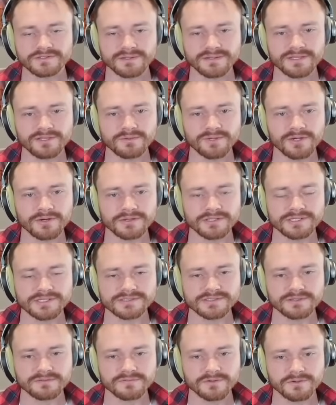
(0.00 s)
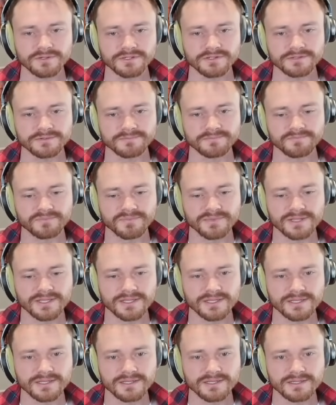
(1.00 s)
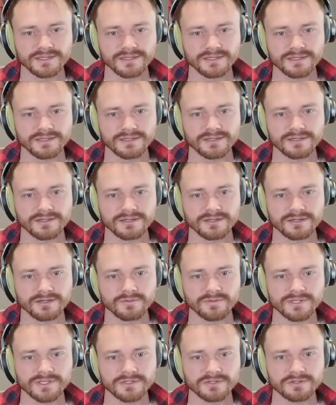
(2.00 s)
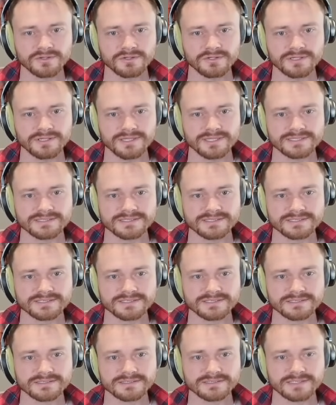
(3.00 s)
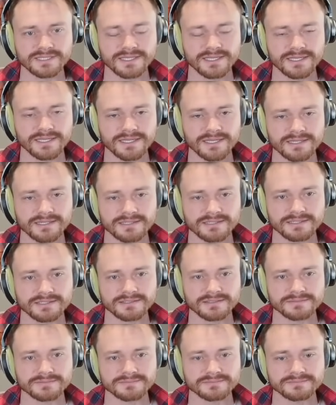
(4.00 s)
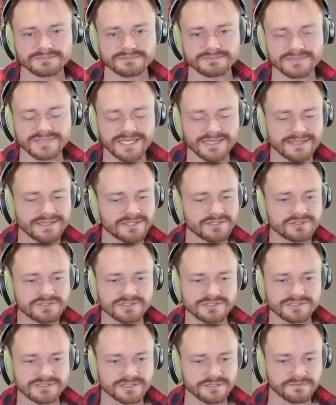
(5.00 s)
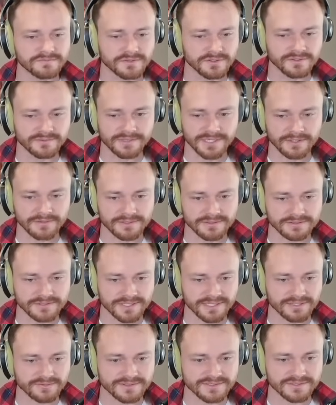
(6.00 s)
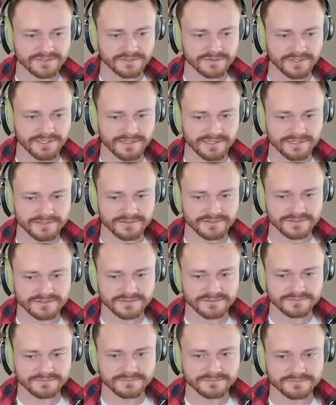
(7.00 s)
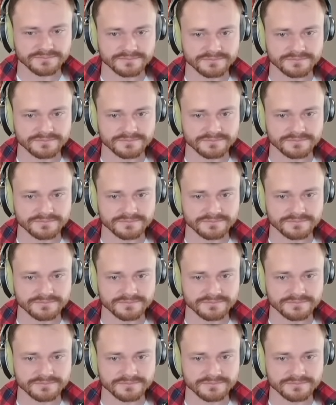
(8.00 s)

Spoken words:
So I think we are going to Sunfall here. We could attack? I think you just Sunfall. I don't think there's any reason to do anything else.